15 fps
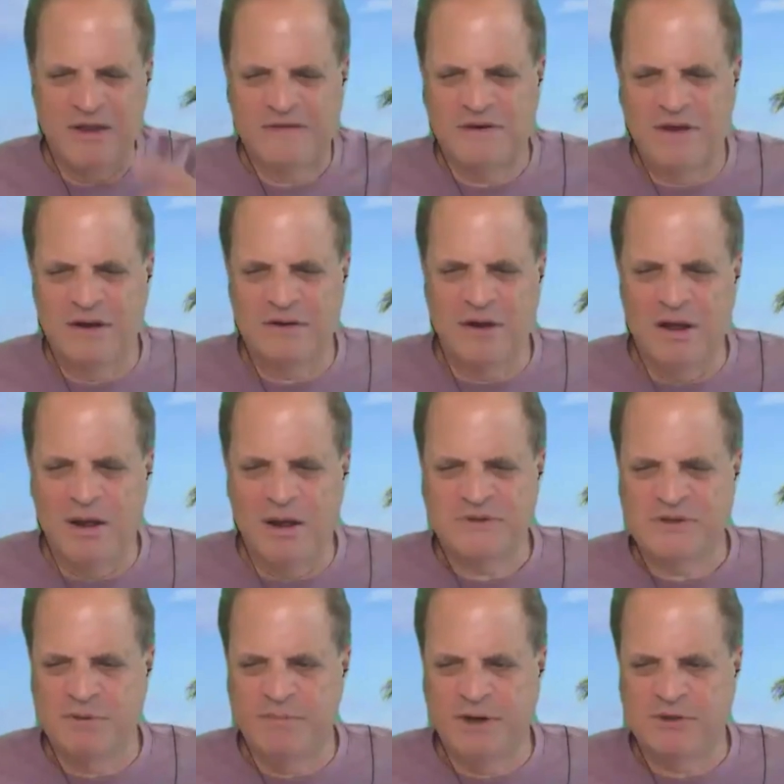dot com.
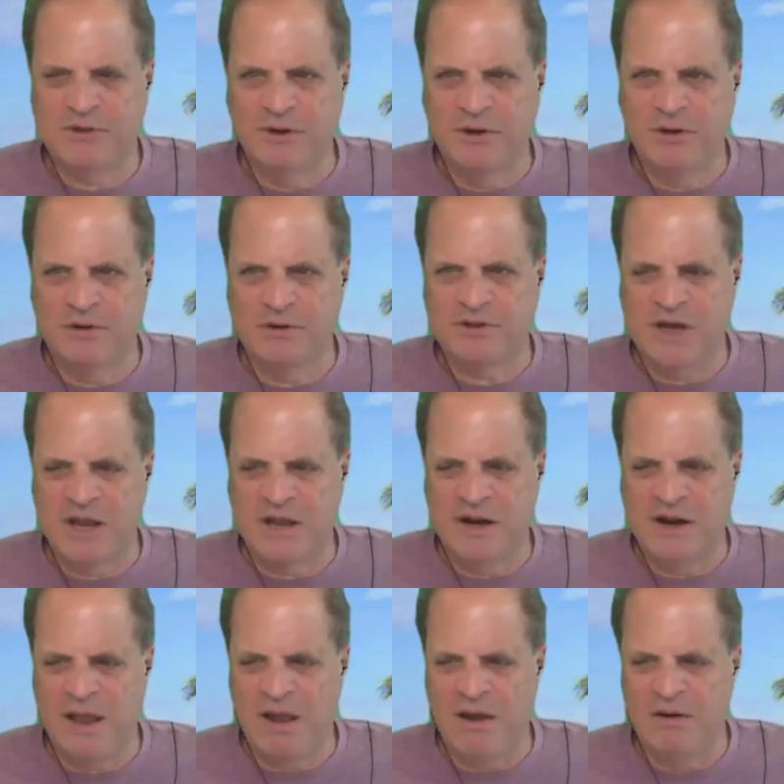So make sure you go check it
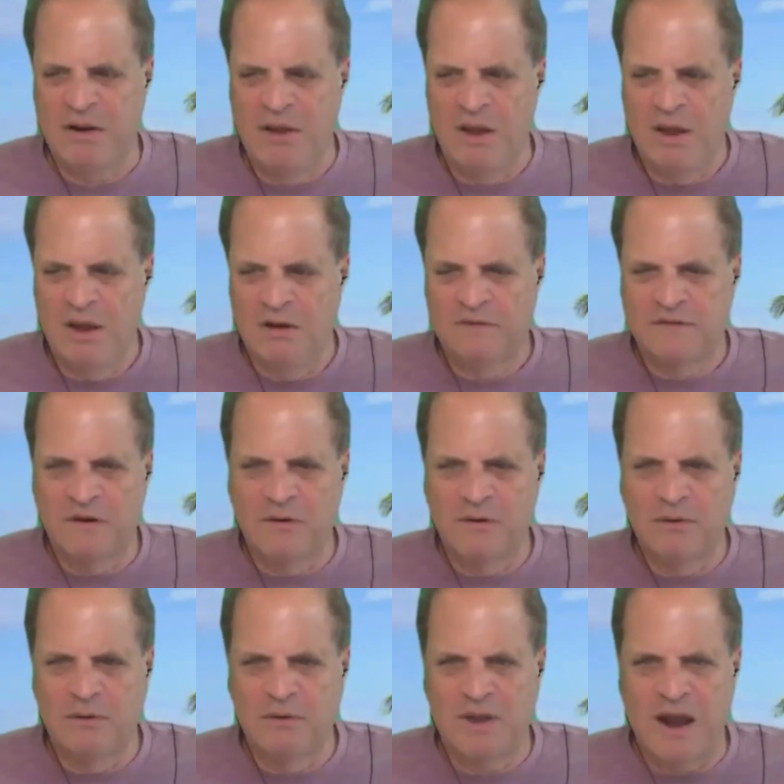out.
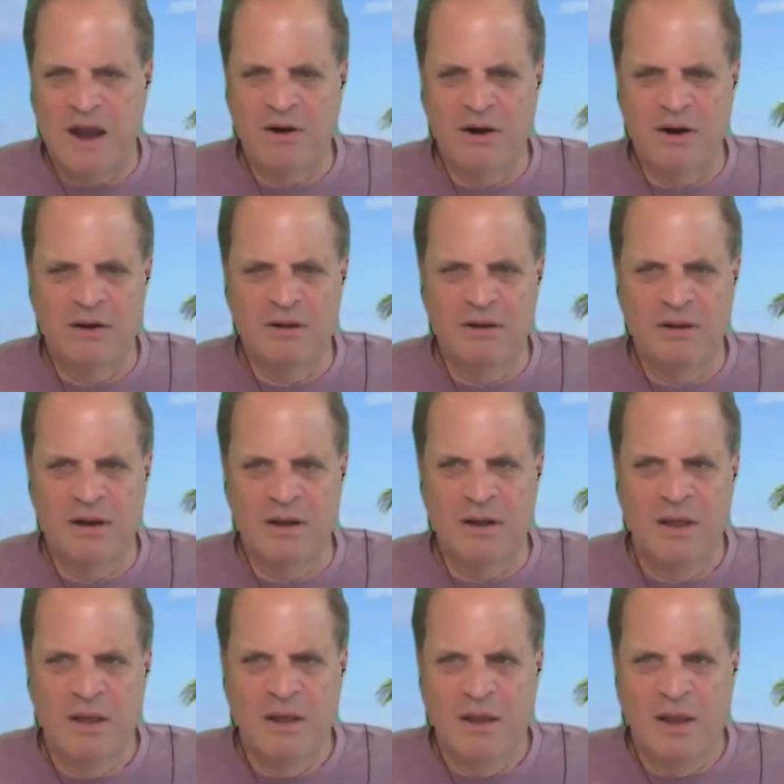So Gary, uh,
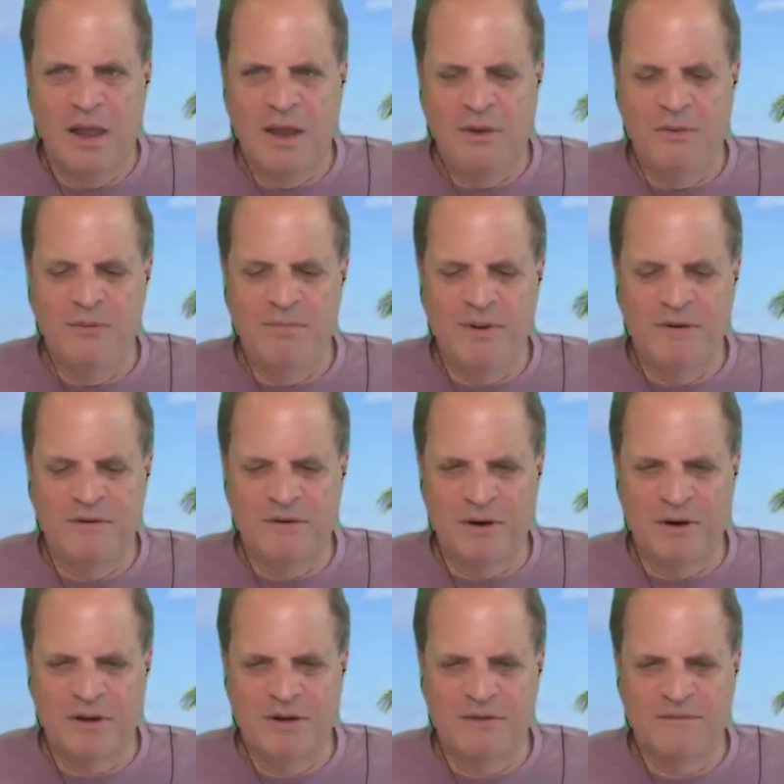hey, we've been
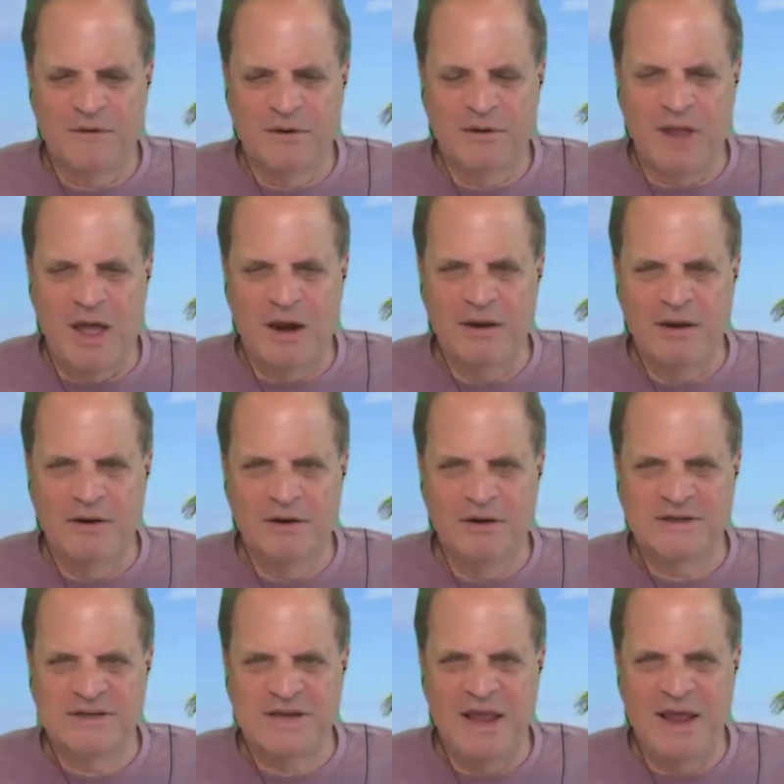talking for a lot of
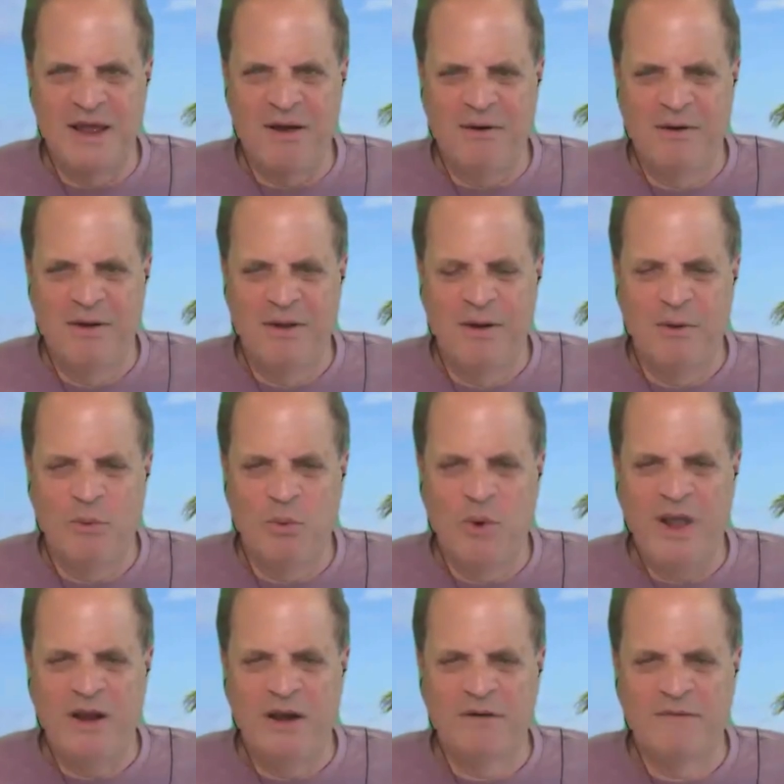years now,
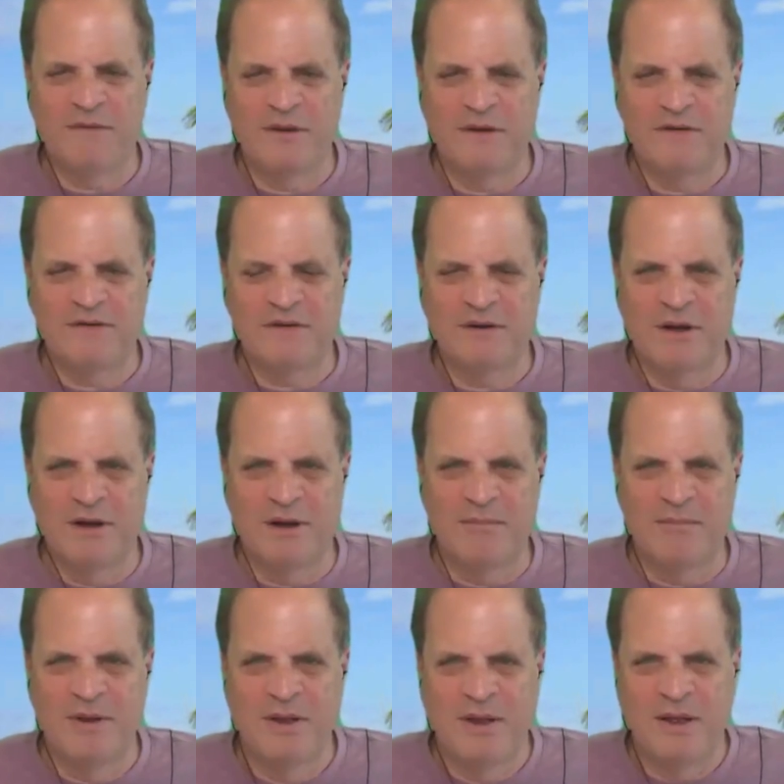waiting for this to
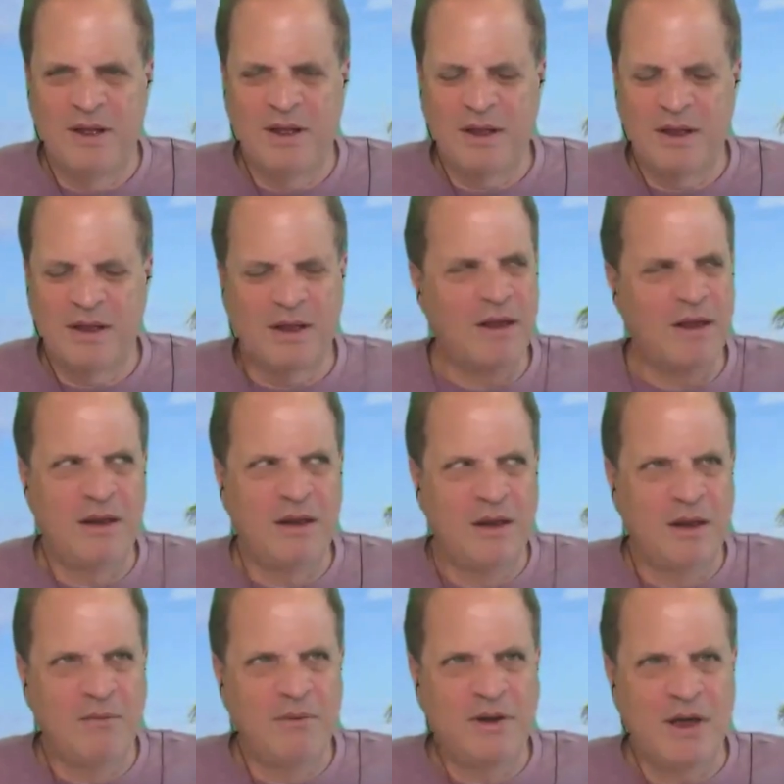come. Uh,
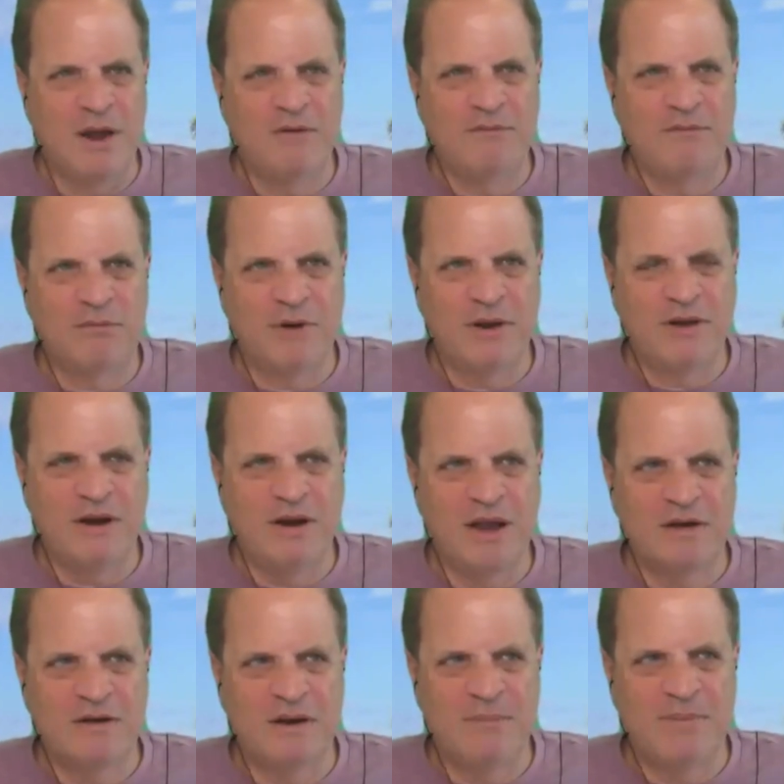we kind of
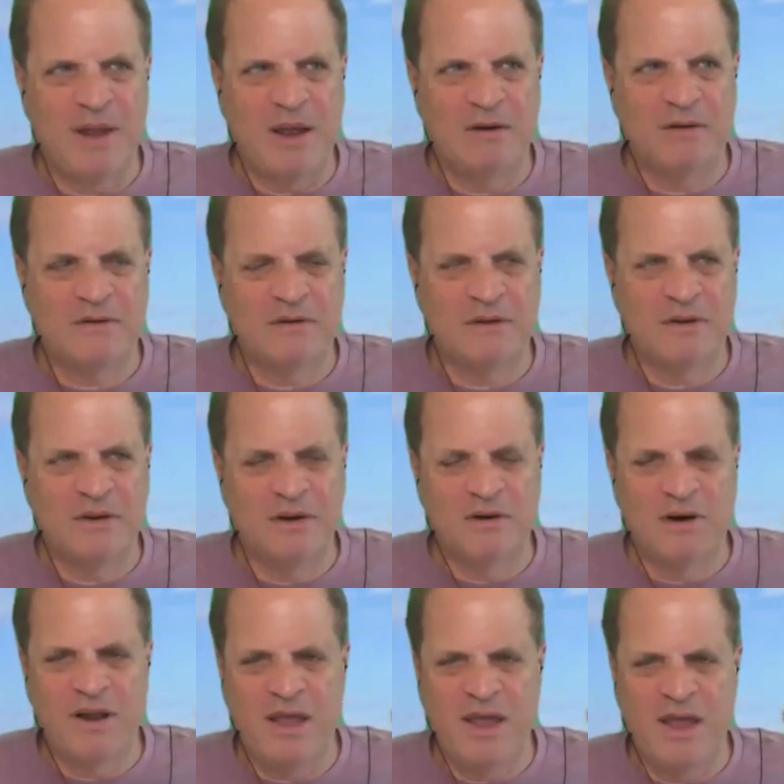reconnected about a year
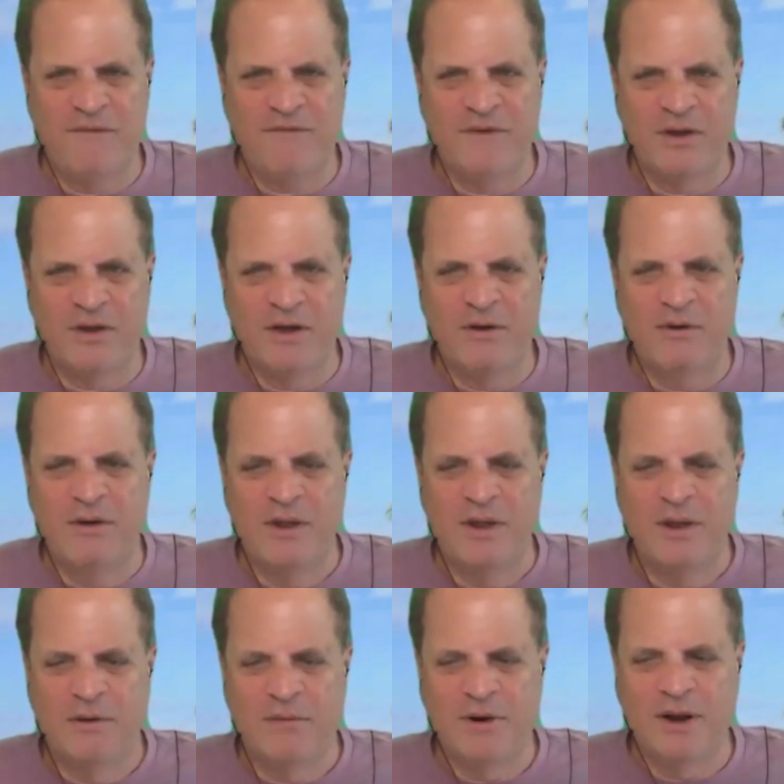and a half ago,
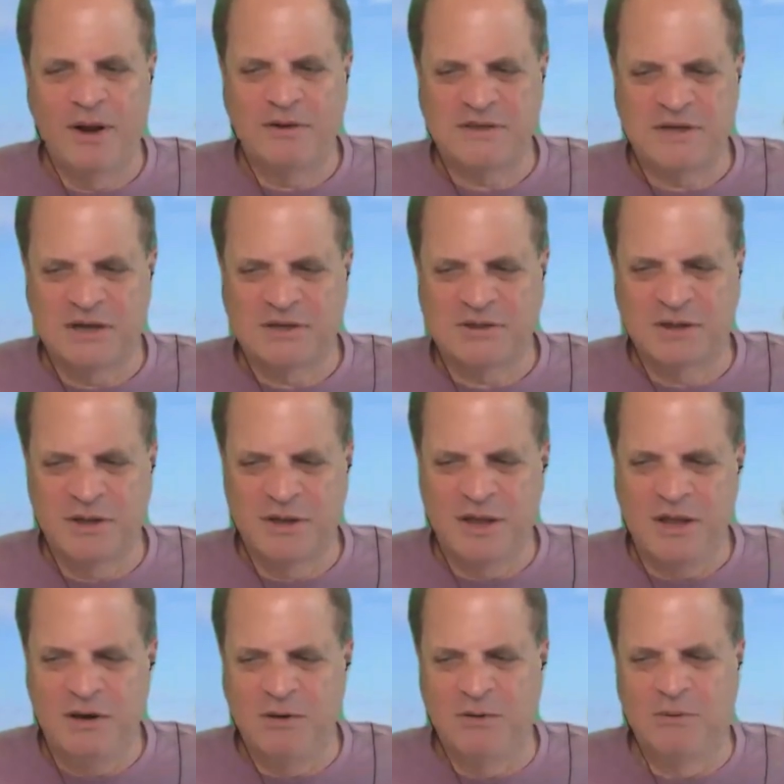and I was actually
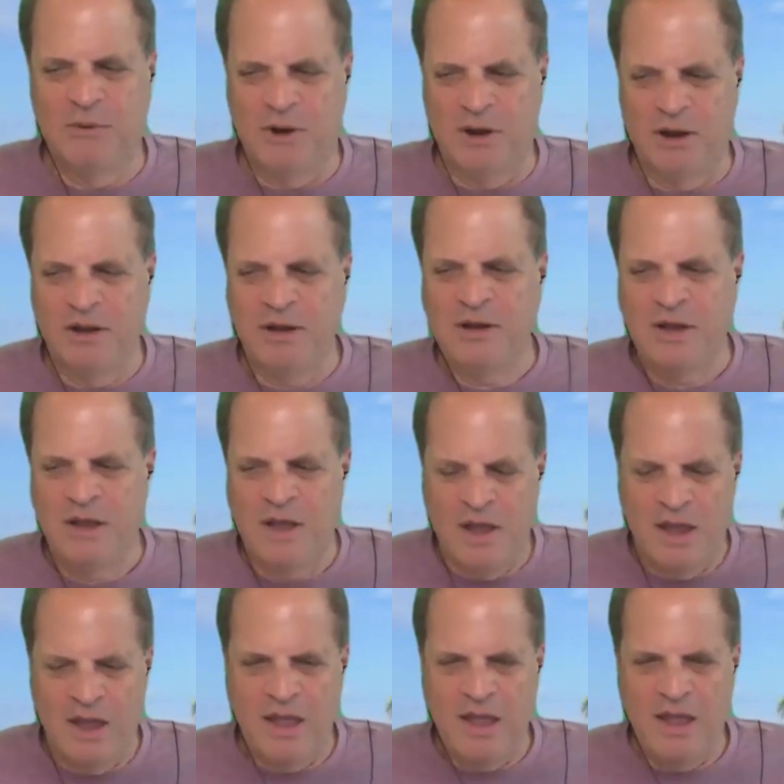in Hawaii.
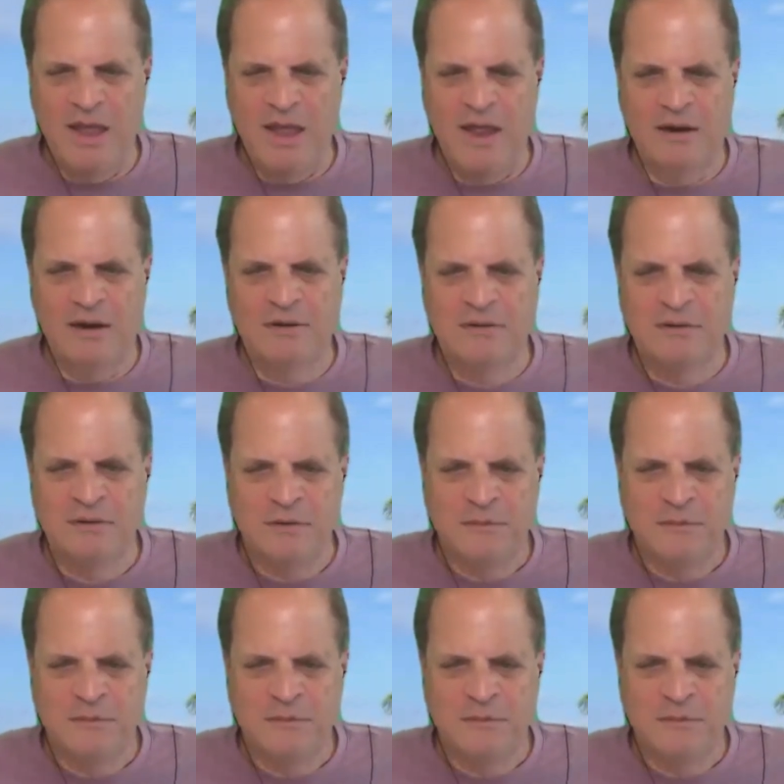And